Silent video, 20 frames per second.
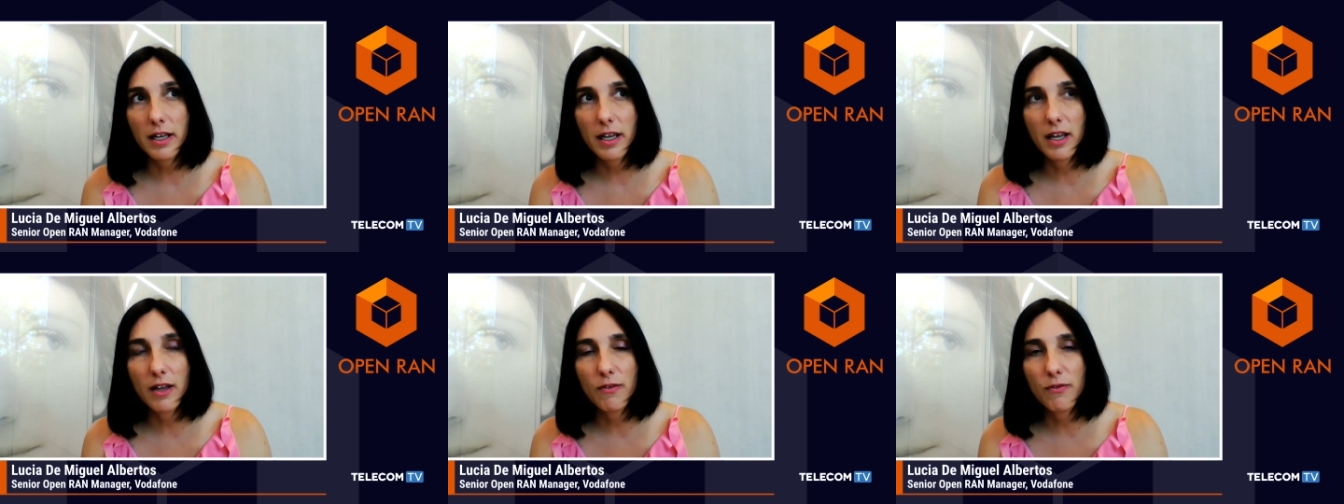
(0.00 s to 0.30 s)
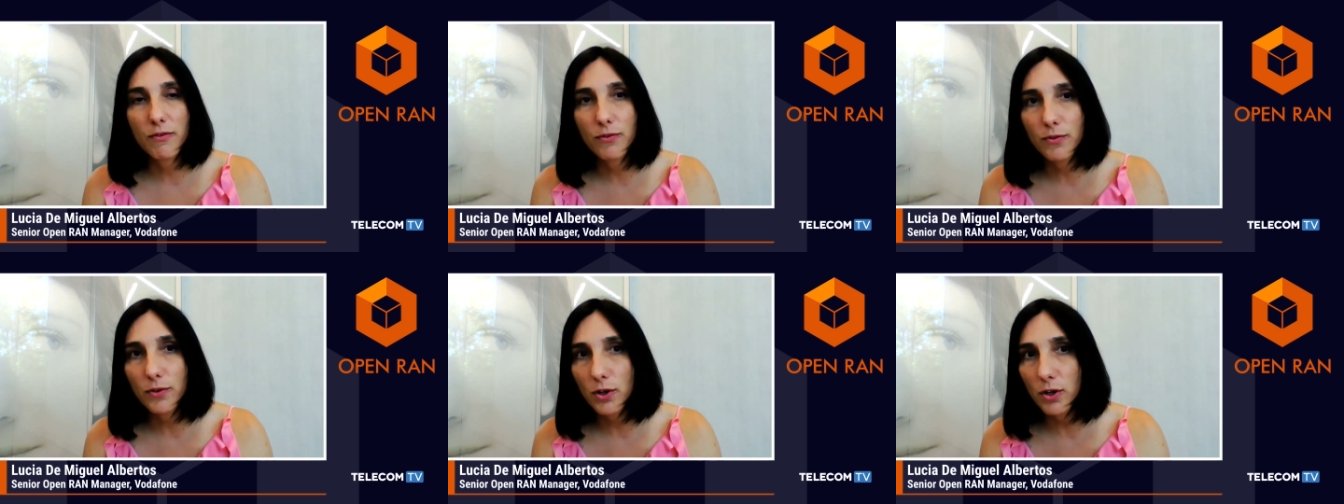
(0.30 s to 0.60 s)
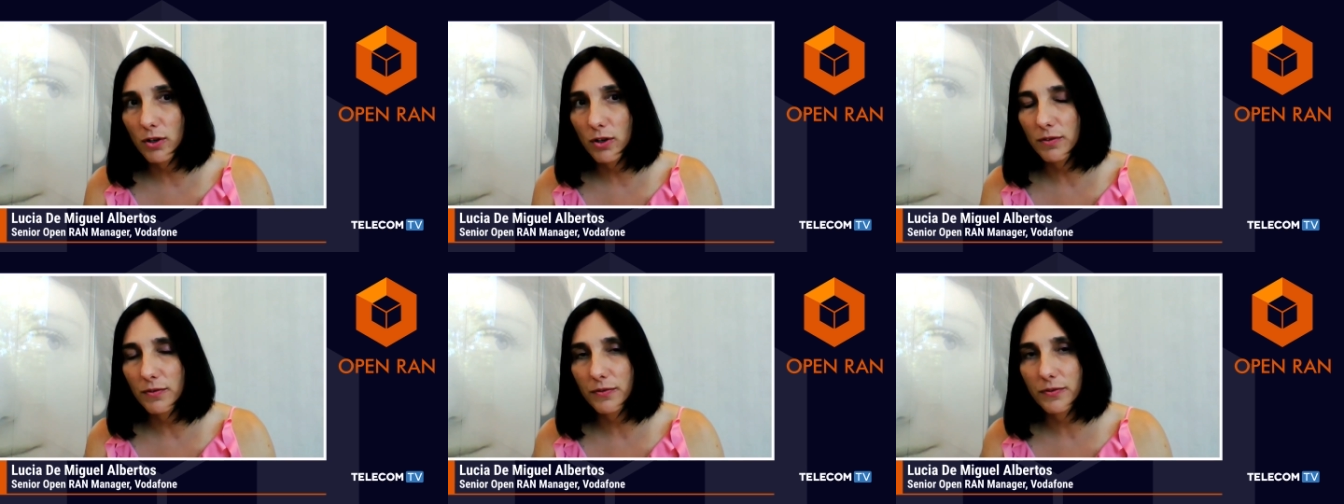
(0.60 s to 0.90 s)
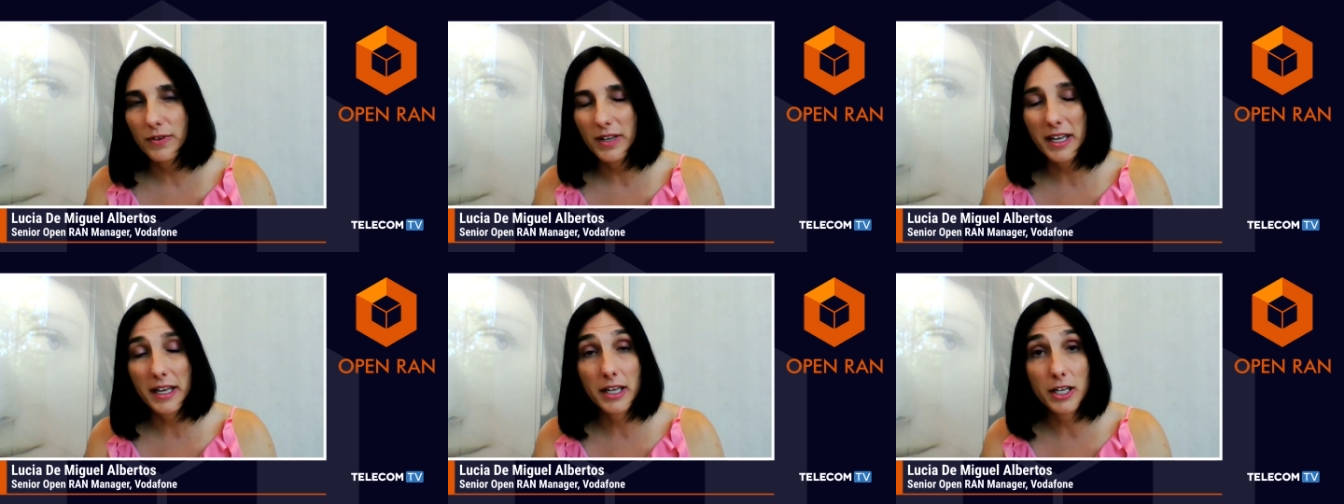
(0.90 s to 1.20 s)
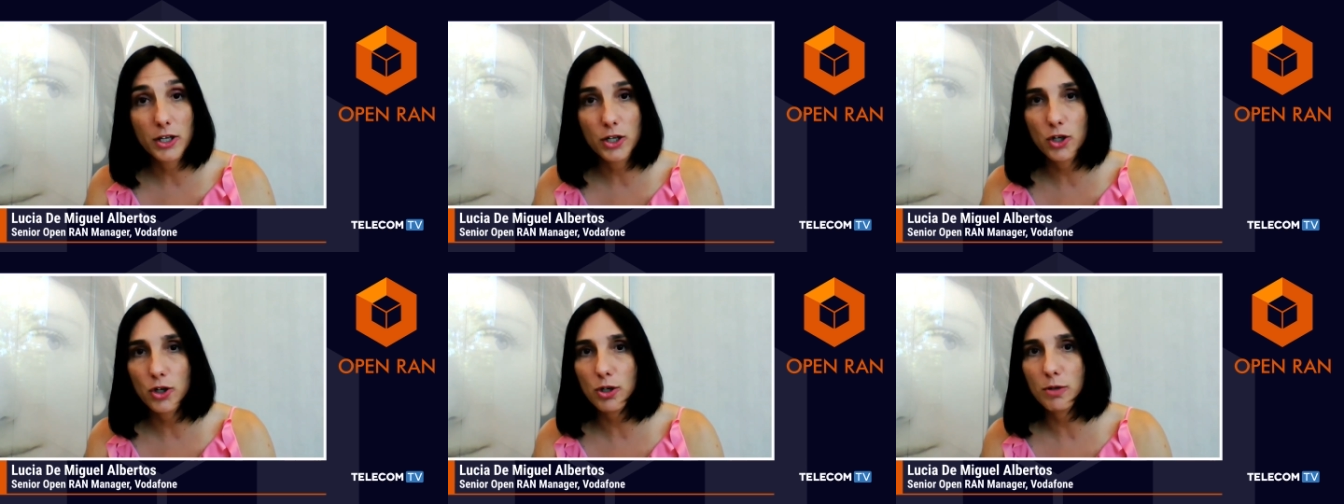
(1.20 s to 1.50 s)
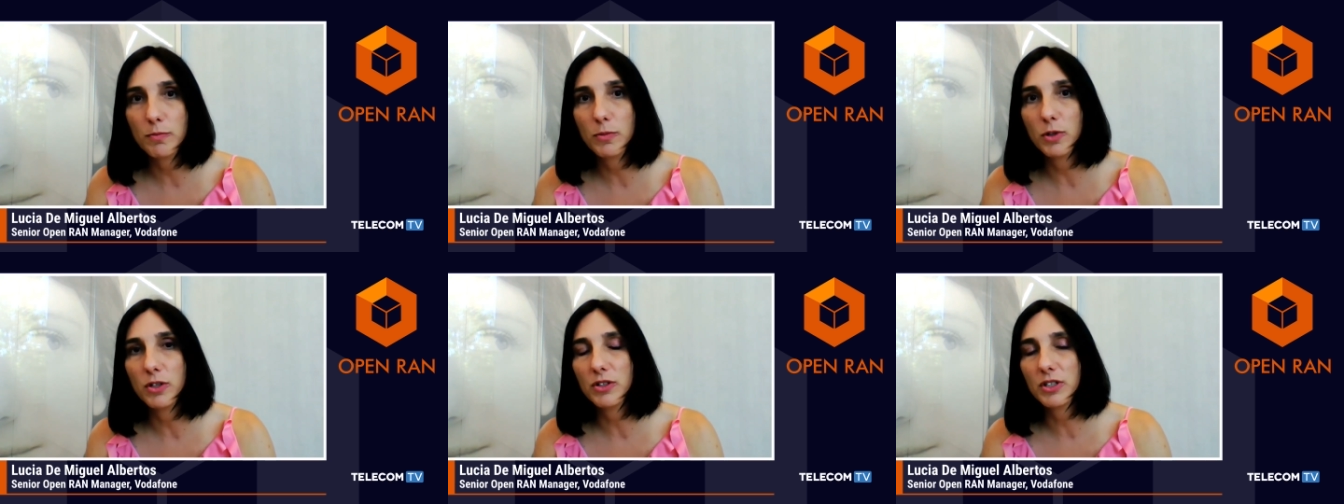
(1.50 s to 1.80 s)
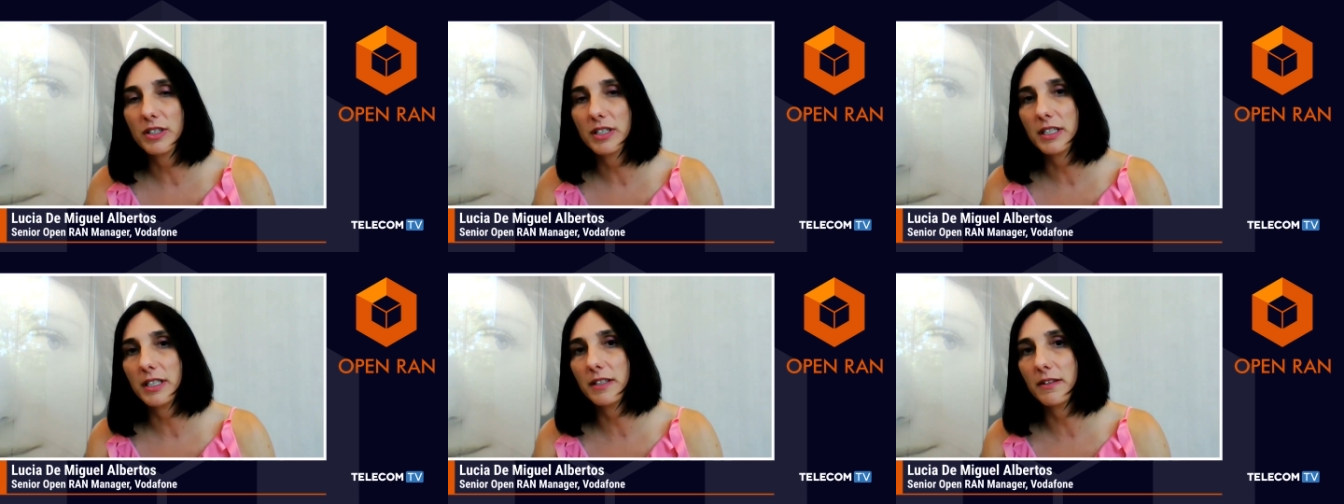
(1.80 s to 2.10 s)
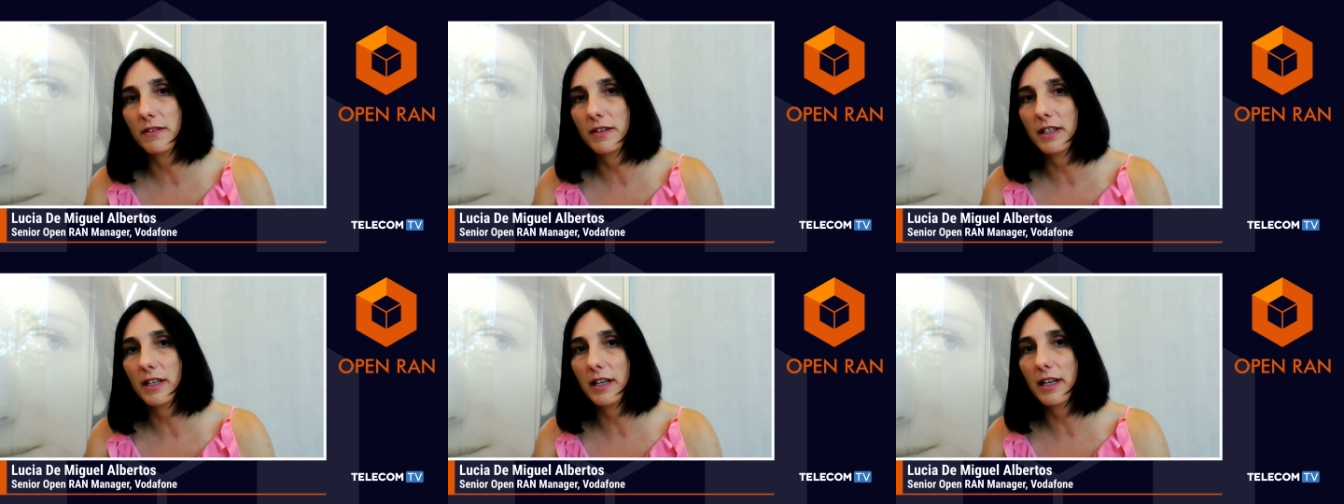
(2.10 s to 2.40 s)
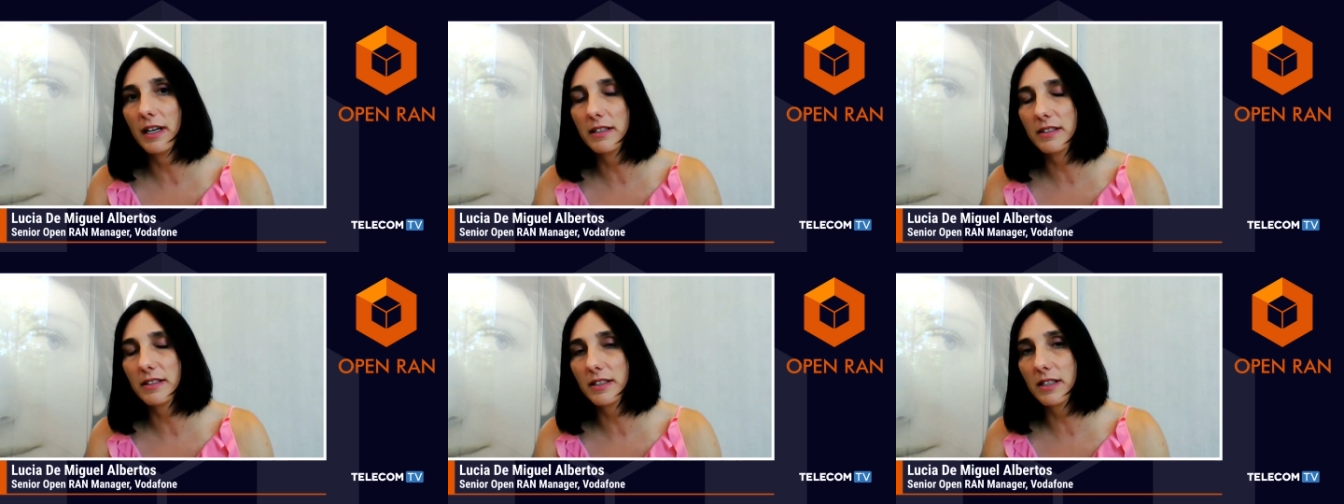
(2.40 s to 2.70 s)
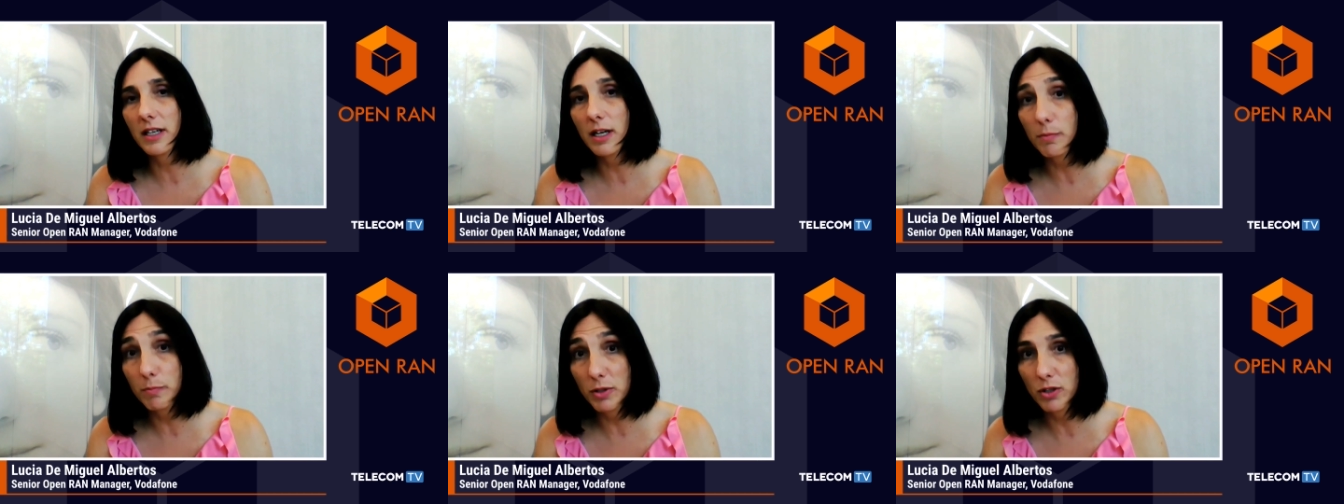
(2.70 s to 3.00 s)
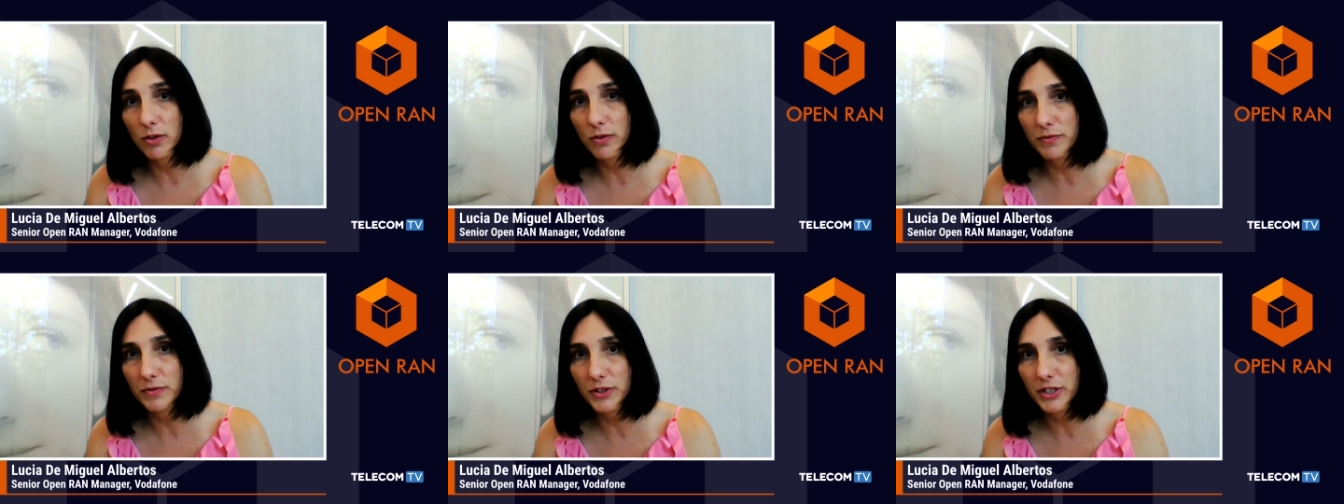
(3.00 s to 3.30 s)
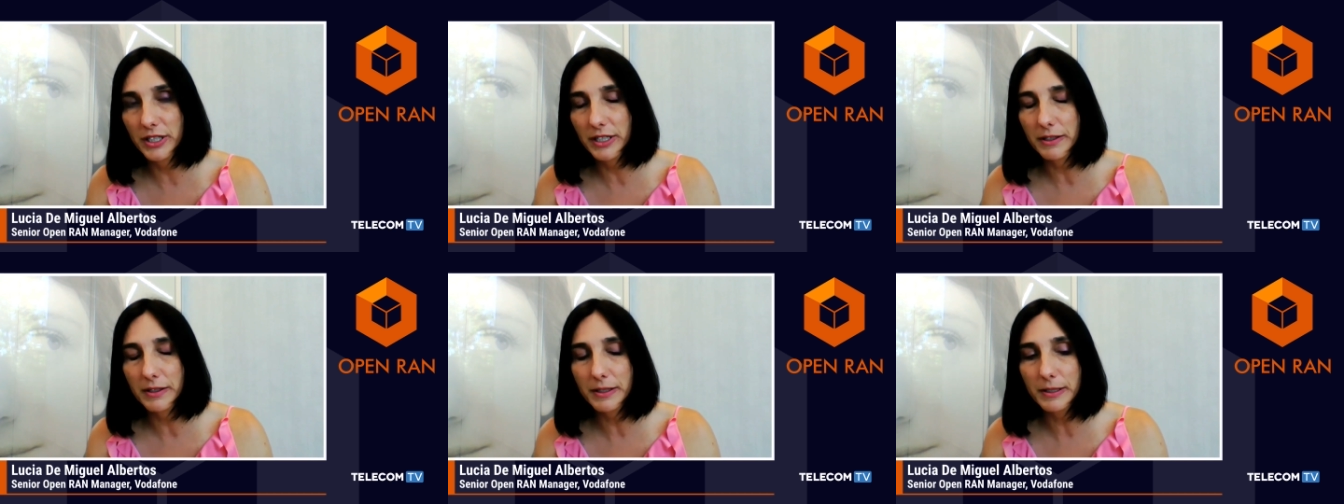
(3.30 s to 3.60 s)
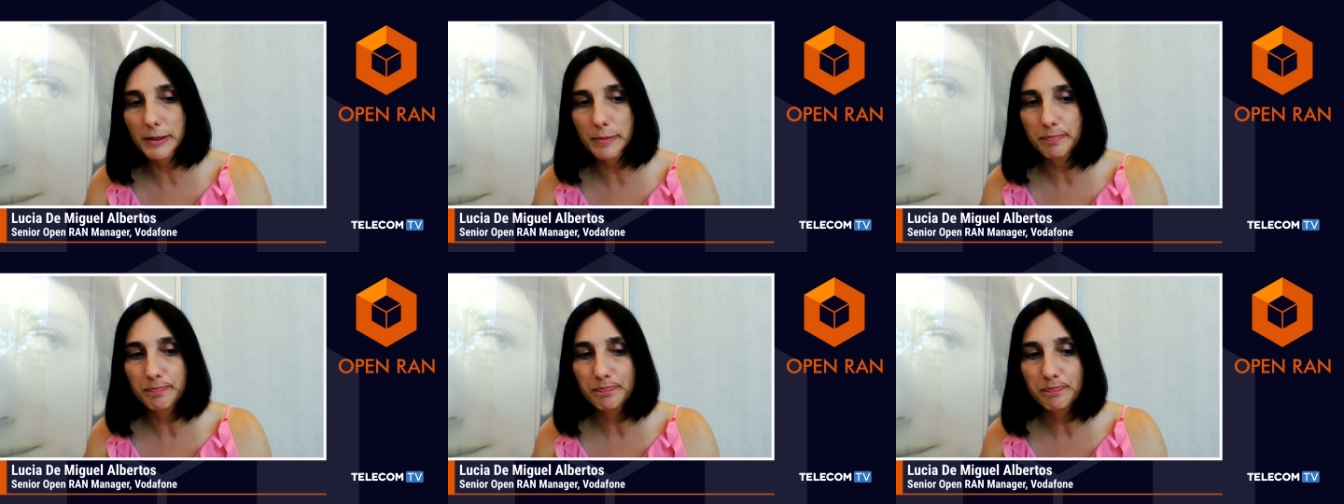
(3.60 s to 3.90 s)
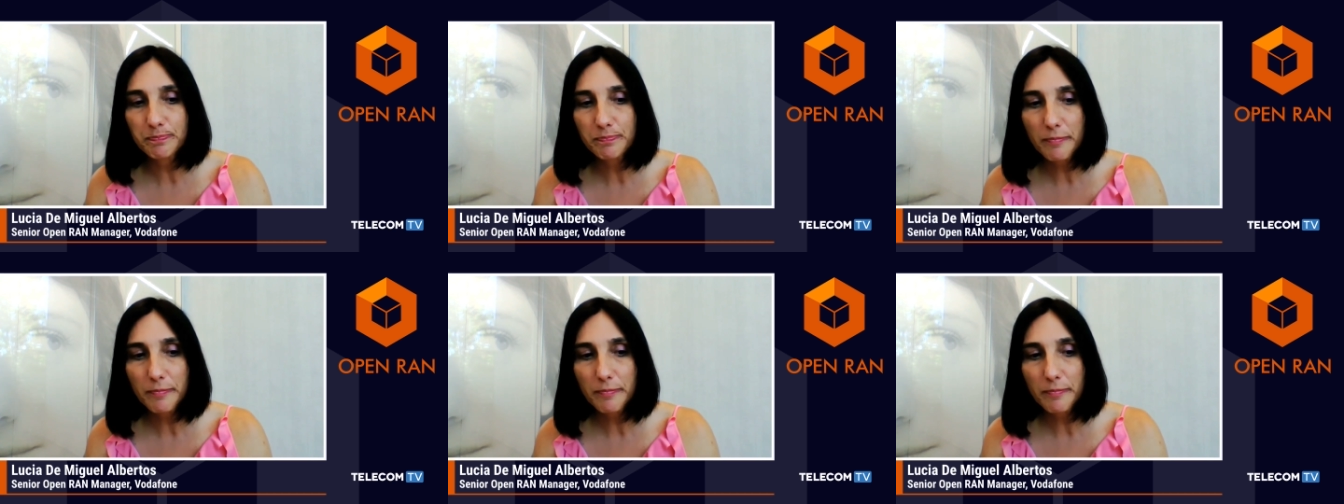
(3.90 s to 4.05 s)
evolved enormously in the last couple of years,